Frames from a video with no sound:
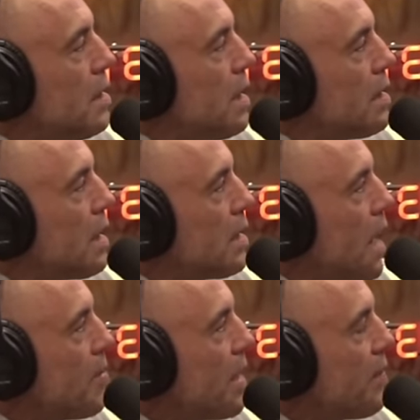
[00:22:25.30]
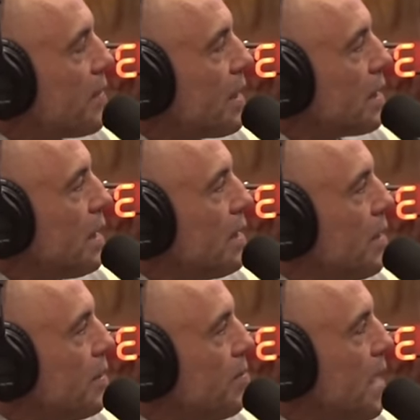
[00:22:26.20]
They lie about everything. And
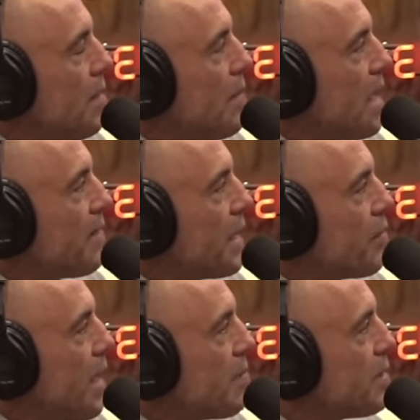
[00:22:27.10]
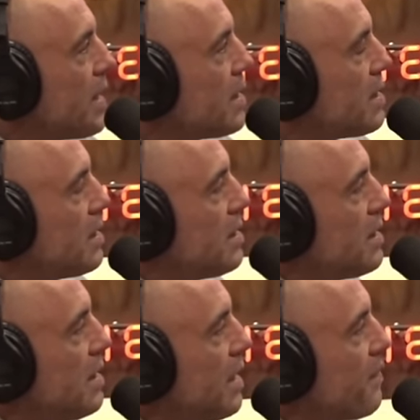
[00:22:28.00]
they might have had grand plans and
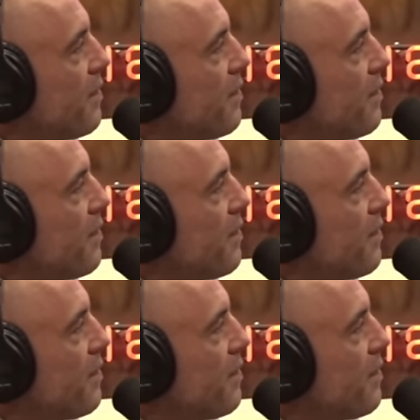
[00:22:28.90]
didn't get the